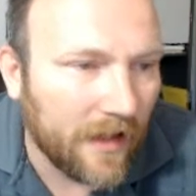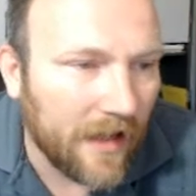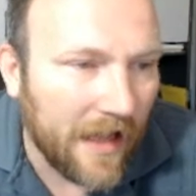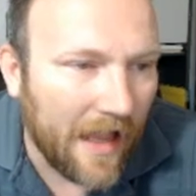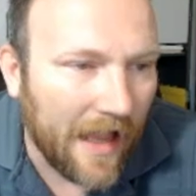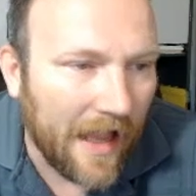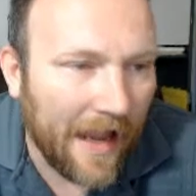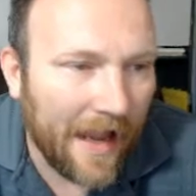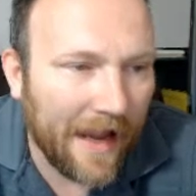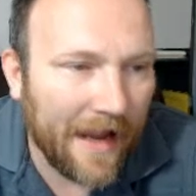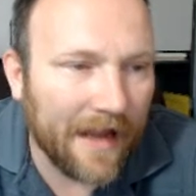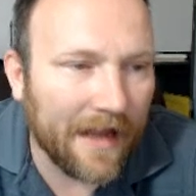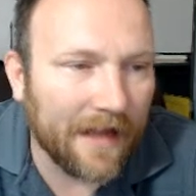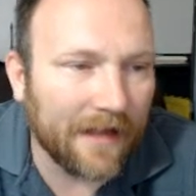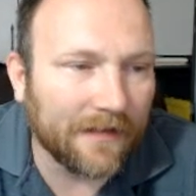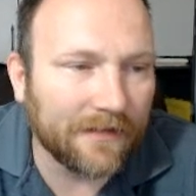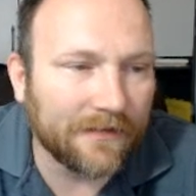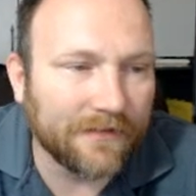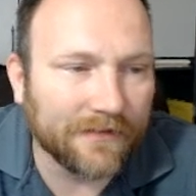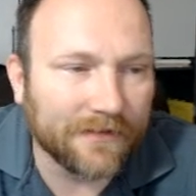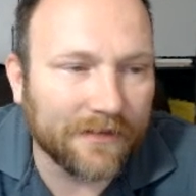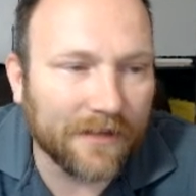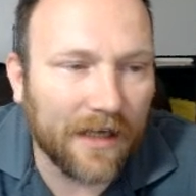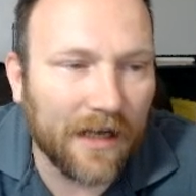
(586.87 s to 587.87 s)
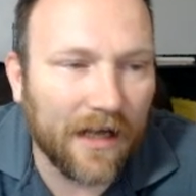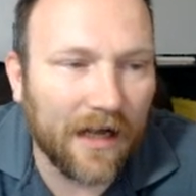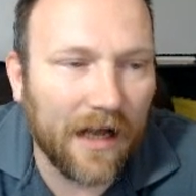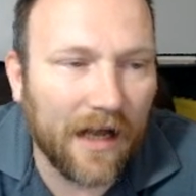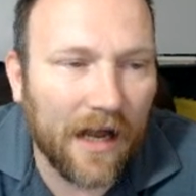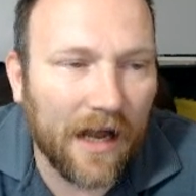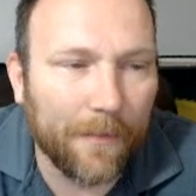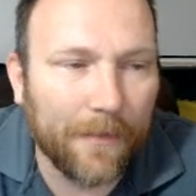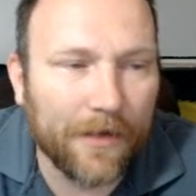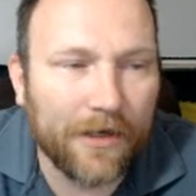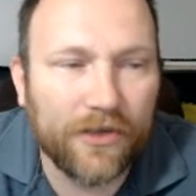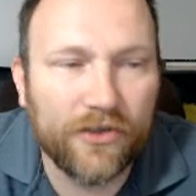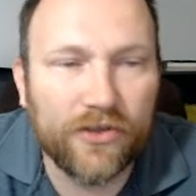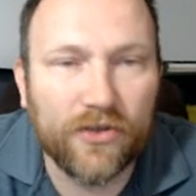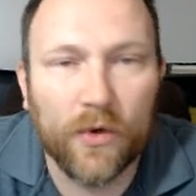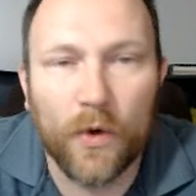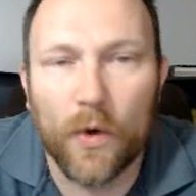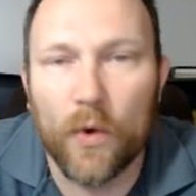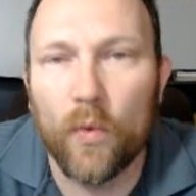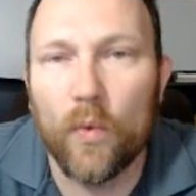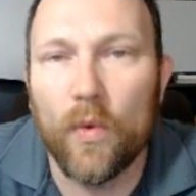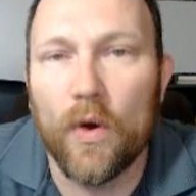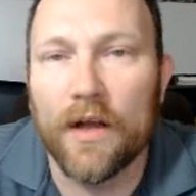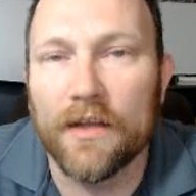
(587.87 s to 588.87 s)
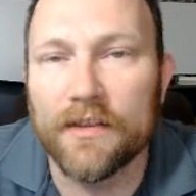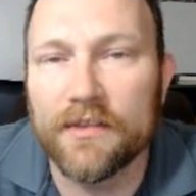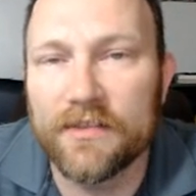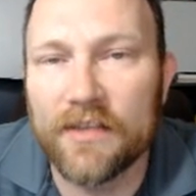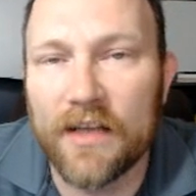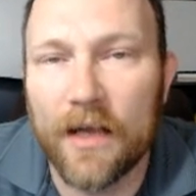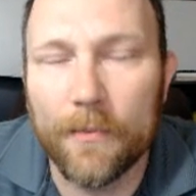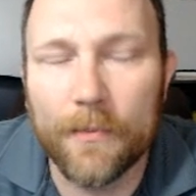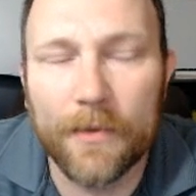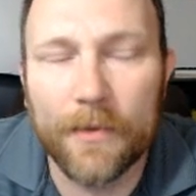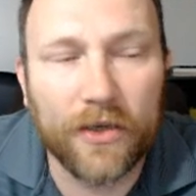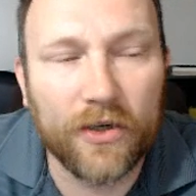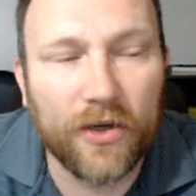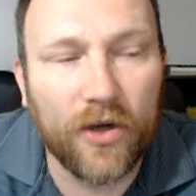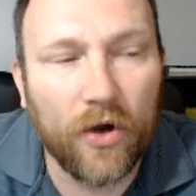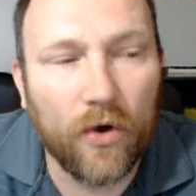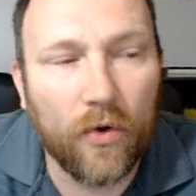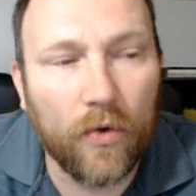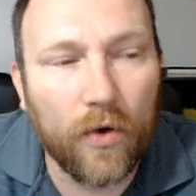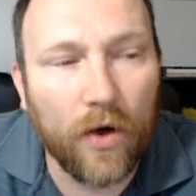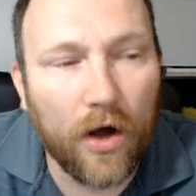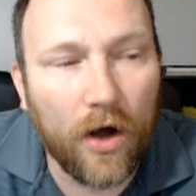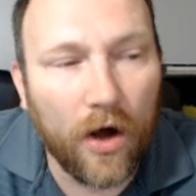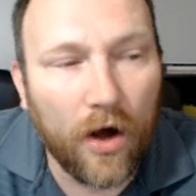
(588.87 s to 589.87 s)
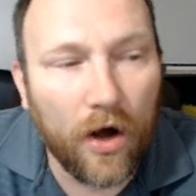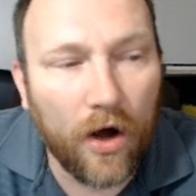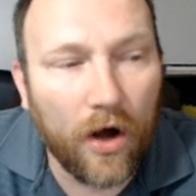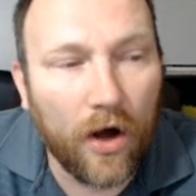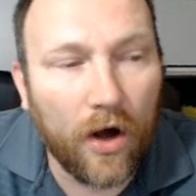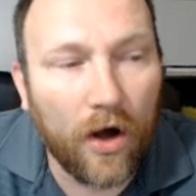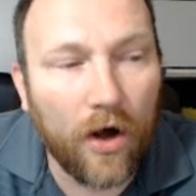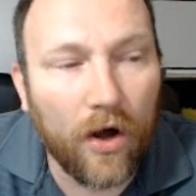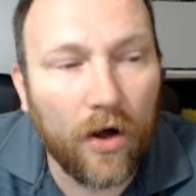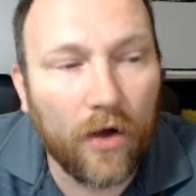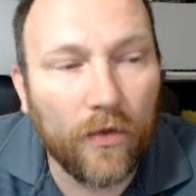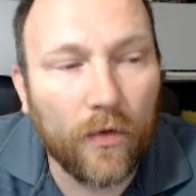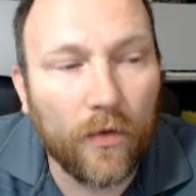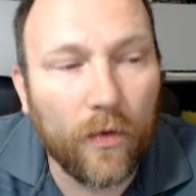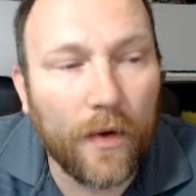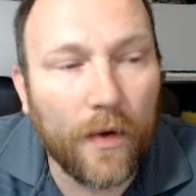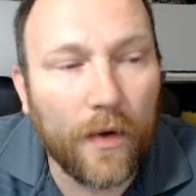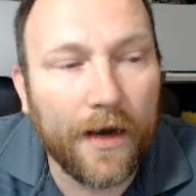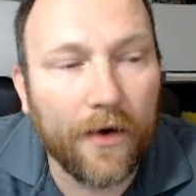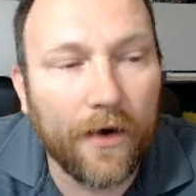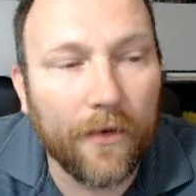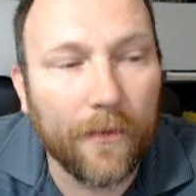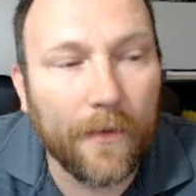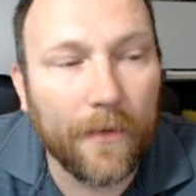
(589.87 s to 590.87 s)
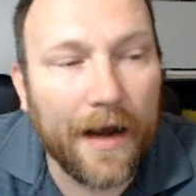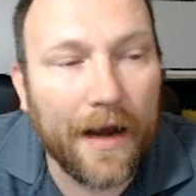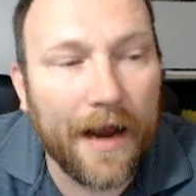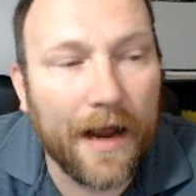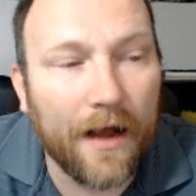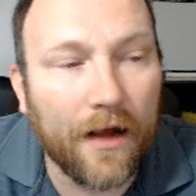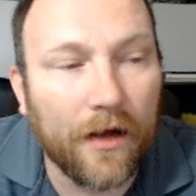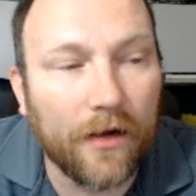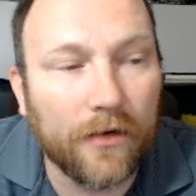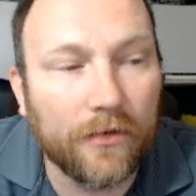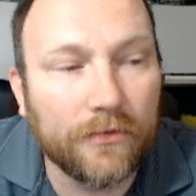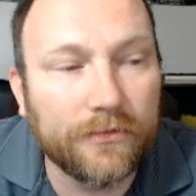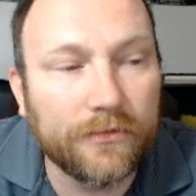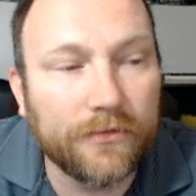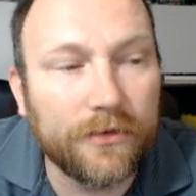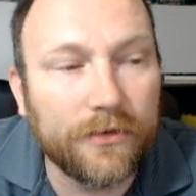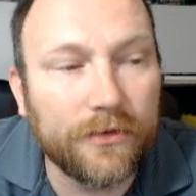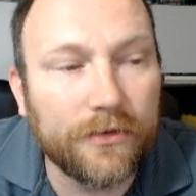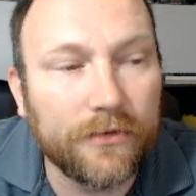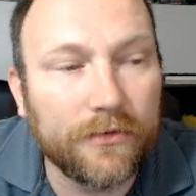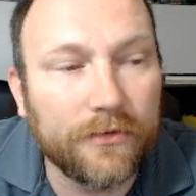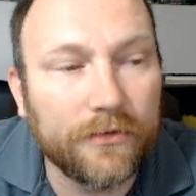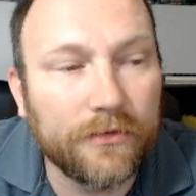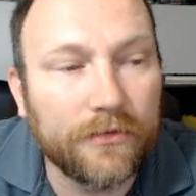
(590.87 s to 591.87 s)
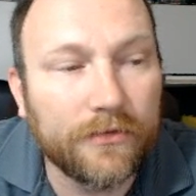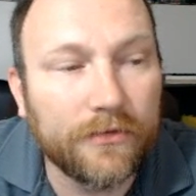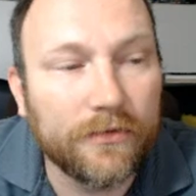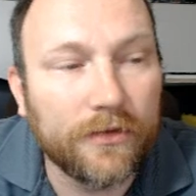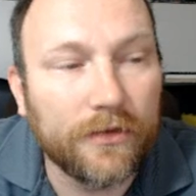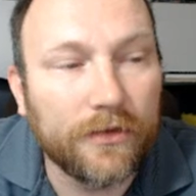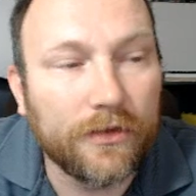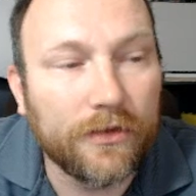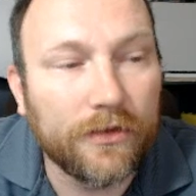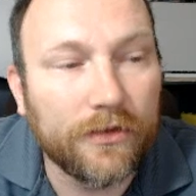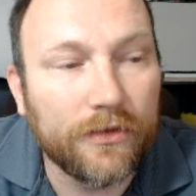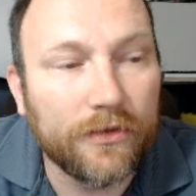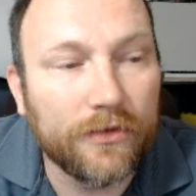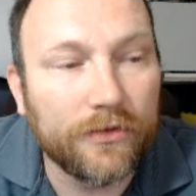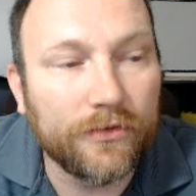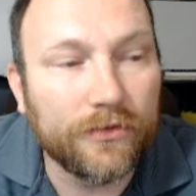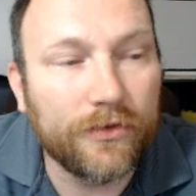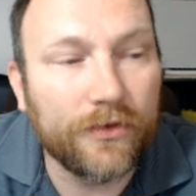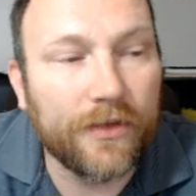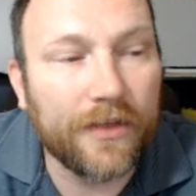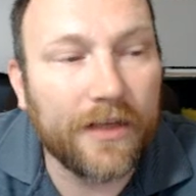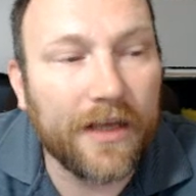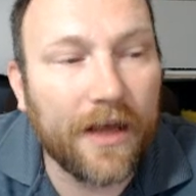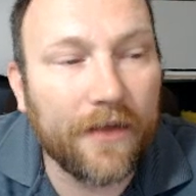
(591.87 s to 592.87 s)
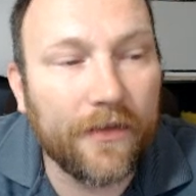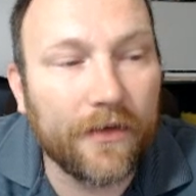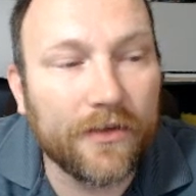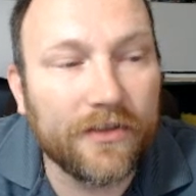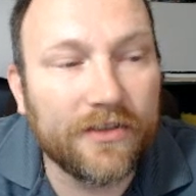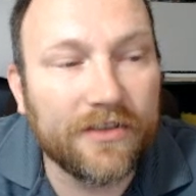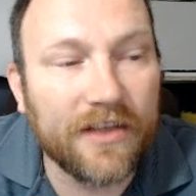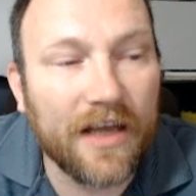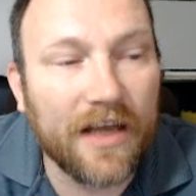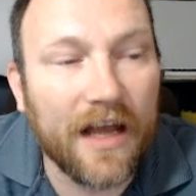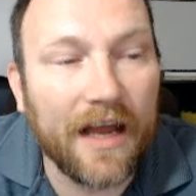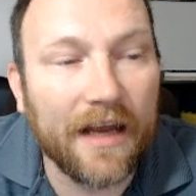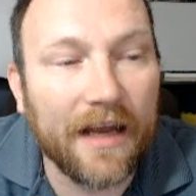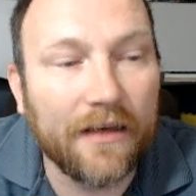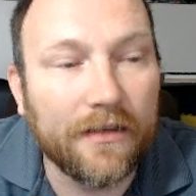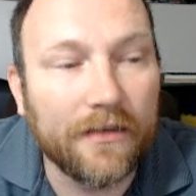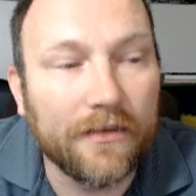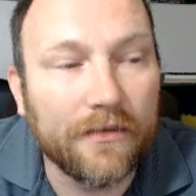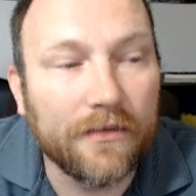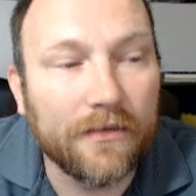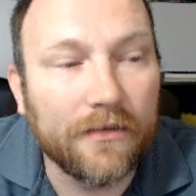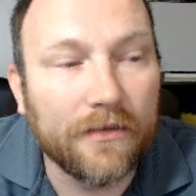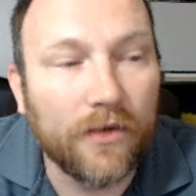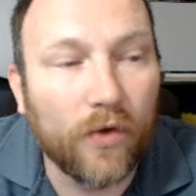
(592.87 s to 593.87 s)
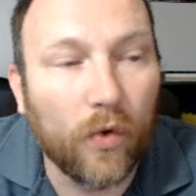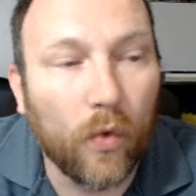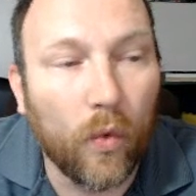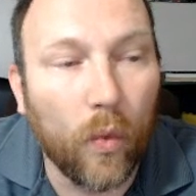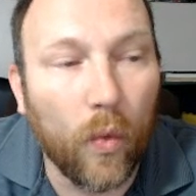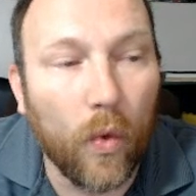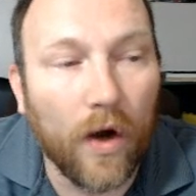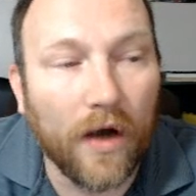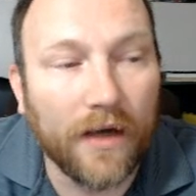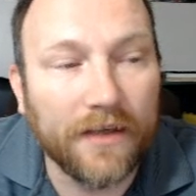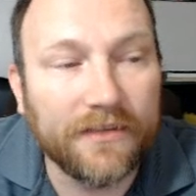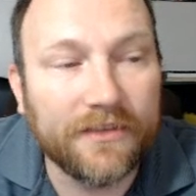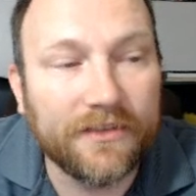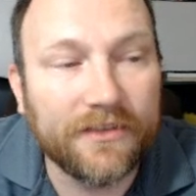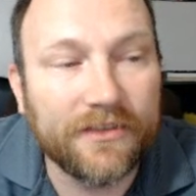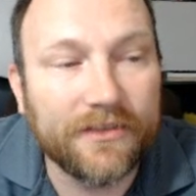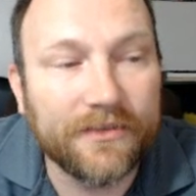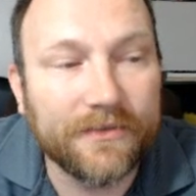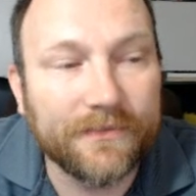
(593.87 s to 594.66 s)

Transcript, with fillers: And uh, I'm going to do it once. I'm going to go all the way around to the other side once.